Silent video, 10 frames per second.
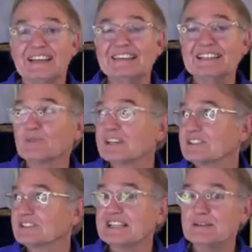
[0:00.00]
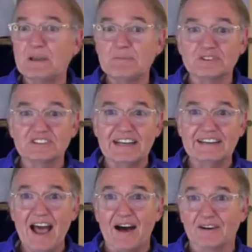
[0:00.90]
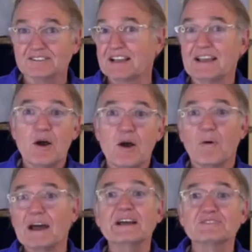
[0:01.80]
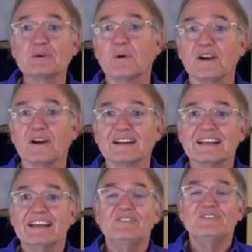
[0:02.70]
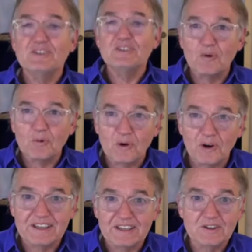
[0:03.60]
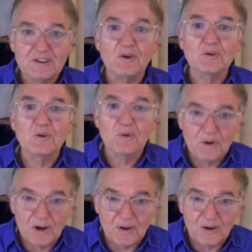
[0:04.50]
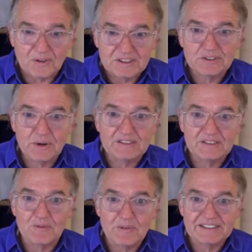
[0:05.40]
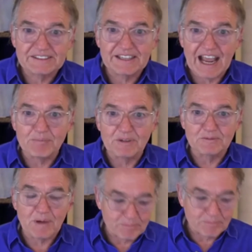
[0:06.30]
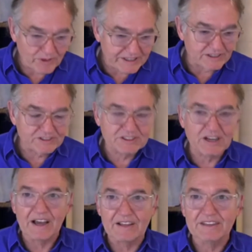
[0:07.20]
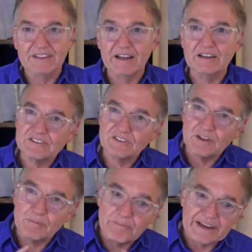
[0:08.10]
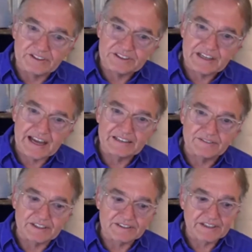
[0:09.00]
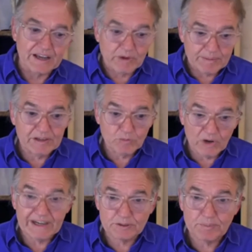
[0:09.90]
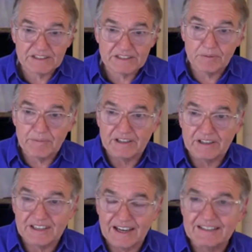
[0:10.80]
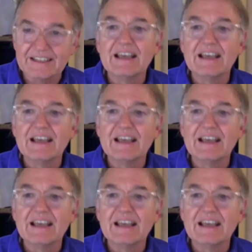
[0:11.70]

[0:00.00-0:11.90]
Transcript: And this is what you're seeing people say now. It's like, why do we have to work? If you don't work, you don't grow. You see, transformation happens by putting yourself out there, and that's the male side of us. And women want to express their male side,